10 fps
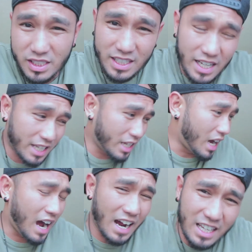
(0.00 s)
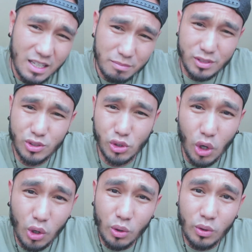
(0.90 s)
today, I am
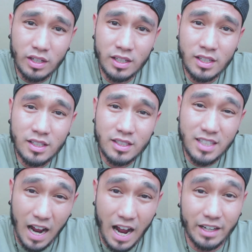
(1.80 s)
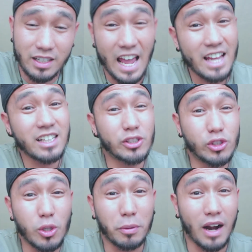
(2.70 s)
so tired. And it's
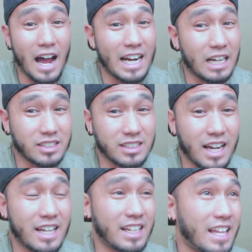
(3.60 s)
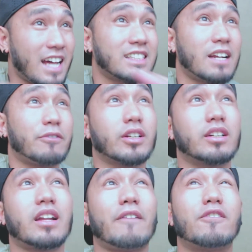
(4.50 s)
super hot outside, and that's never
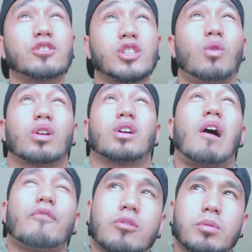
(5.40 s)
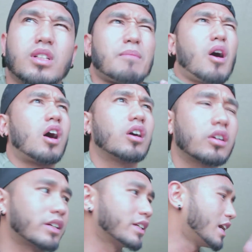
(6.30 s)
good. I feel so uncomfortable, I'm
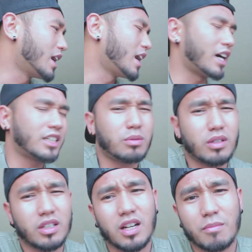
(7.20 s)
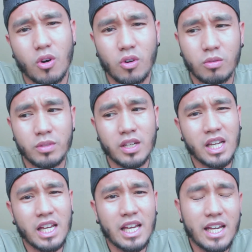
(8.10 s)
hungry. I just wanted to come home
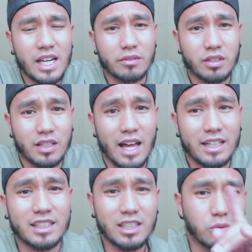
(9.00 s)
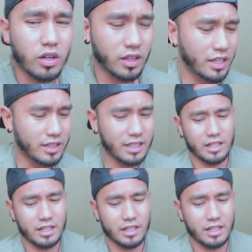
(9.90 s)
and relax. And there's one thing that I